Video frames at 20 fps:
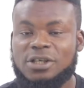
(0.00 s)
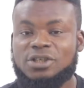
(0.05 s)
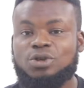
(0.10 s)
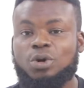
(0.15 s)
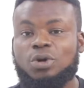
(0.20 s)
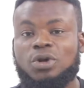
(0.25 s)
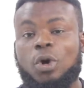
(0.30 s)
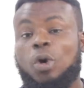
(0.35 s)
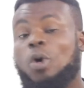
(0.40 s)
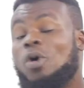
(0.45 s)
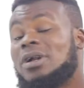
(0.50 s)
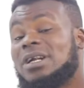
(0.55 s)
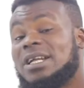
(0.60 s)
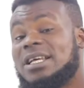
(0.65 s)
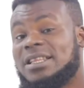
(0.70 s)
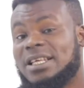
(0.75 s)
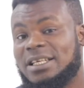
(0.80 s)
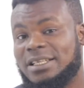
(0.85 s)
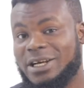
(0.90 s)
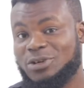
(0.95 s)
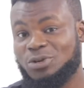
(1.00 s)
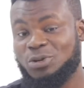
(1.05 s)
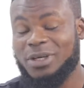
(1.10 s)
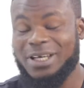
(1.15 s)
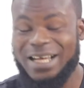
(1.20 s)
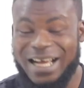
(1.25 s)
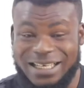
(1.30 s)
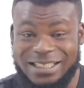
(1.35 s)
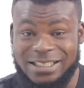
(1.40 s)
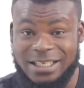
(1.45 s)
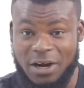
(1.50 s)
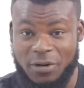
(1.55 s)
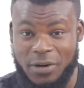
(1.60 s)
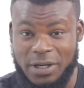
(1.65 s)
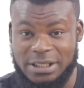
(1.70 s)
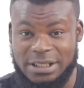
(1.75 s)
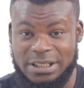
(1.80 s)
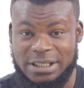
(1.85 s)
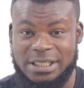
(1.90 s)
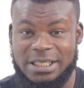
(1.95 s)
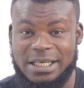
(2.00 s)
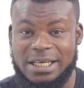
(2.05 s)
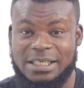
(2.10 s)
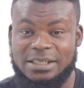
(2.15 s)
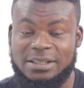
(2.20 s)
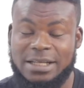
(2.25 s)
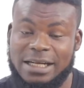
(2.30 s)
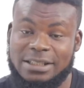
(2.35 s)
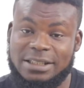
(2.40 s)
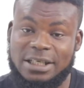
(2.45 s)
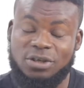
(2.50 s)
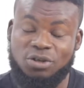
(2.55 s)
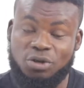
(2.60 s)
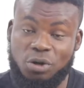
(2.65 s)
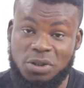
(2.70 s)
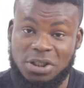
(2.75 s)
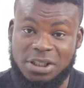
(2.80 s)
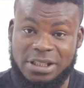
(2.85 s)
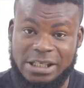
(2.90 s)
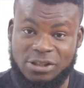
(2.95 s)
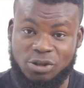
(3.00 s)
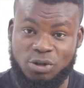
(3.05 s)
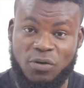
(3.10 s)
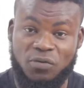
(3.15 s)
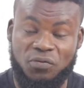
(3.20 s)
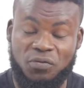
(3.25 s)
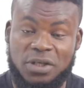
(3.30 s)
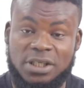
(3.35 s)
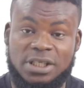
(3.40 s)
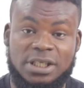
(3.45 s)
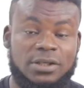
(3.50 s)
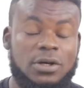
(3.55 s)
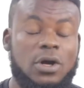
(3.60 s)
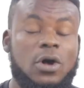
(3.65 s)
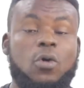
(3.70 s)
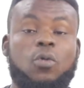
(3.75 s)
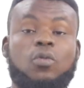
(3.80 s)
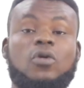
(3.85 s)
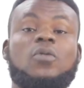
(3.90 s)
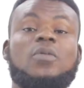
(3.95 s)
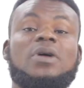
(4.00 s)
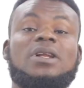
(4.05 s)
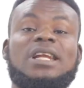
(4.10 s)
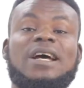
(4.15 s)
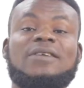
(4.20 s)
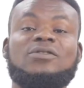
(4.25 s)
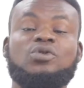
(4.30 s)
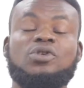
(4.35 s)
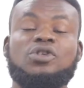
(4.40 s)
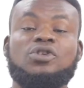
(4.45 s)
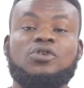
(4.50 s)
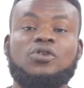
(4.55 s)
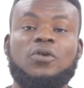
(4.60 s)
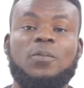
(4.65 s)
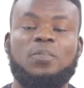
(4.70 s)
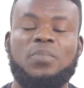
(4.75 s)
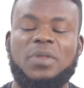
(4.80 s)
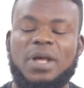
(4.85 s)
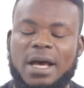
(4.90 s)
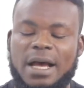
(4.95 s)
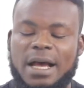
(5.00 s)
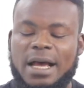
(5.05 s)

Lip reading: So the only thing that you can guarantee is that the notes that you have written will be left with you.